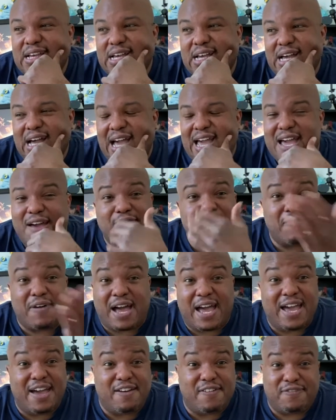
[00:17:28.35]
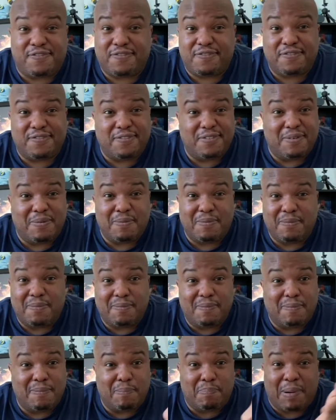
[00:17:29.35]
I have
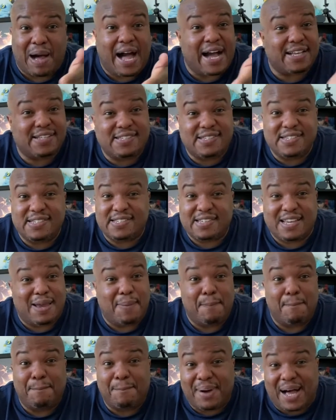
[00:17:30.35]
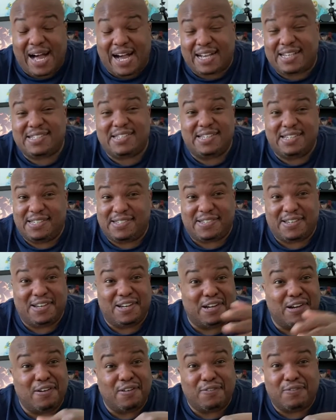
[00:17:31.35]
boxes and boxes
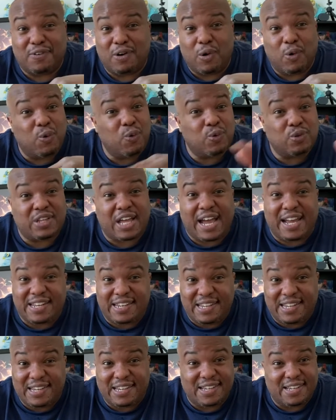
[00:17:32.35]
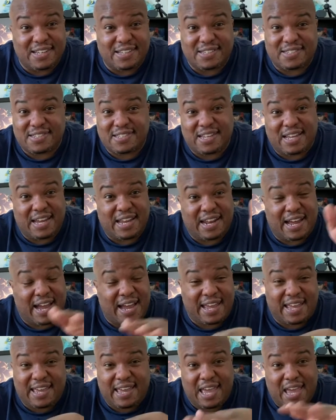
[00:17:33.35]
of old ideas that
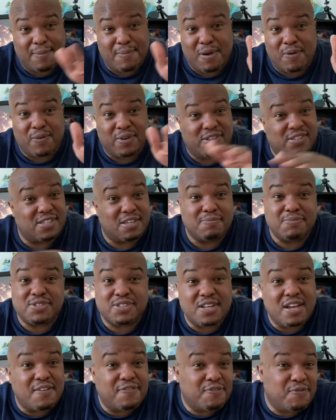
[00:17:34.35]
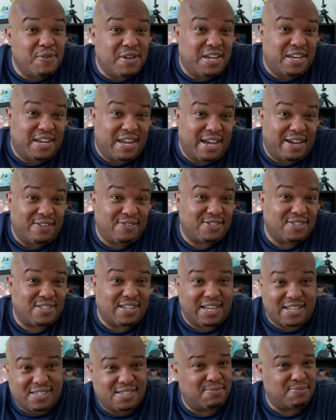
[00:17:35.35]
I came up with. Some stuff we announced,
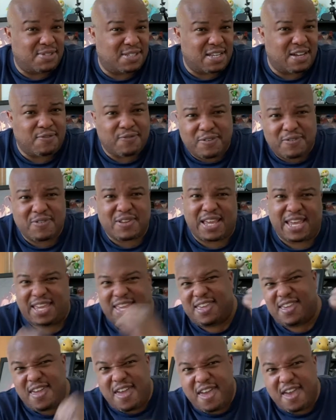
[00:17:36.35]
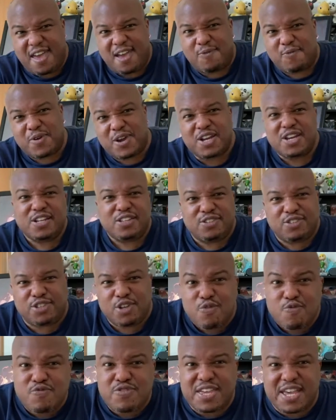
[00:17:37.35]
like some stuff we were like, yeah, we're gonna
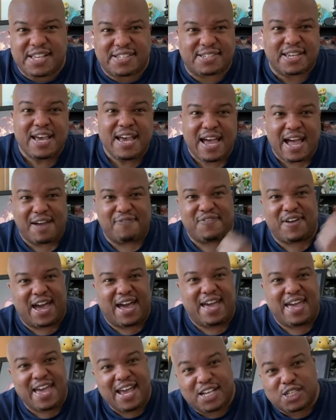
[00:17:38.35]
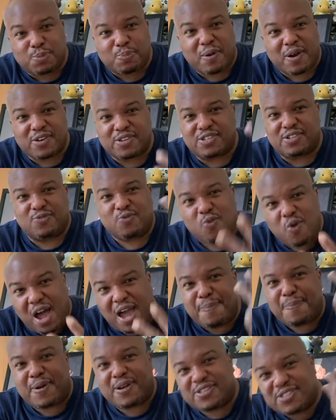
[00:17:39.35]
do this. I've got X person,
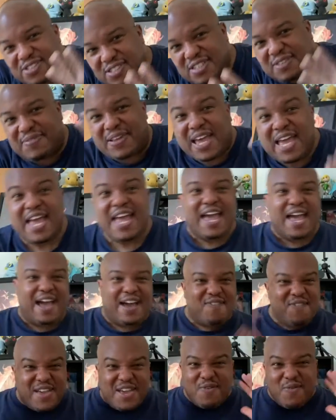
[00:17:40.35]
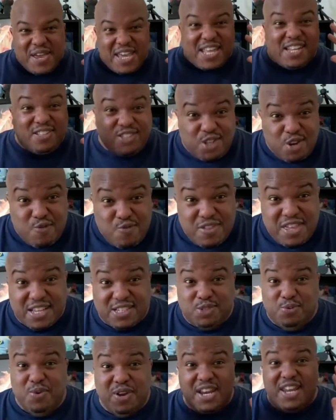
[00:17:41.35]
Y person, and we can do
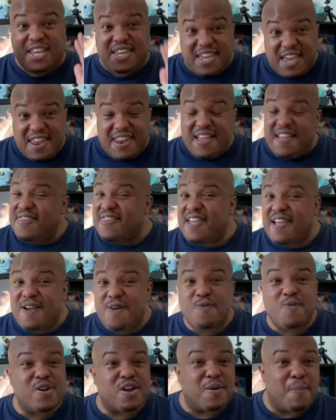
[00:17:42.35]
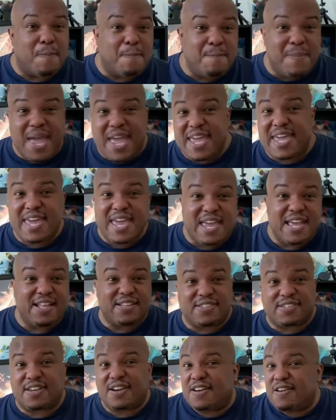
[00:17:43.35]
this. We're gonna get in there, we're gonna make it,
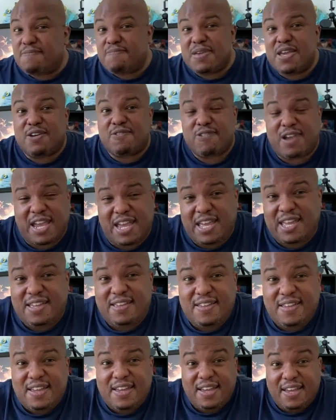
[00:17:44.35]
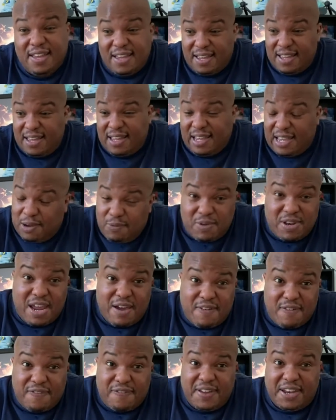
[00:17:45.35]
it's gonna be great. And we
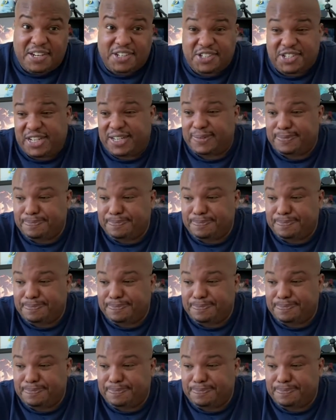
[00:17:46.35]
never finished it.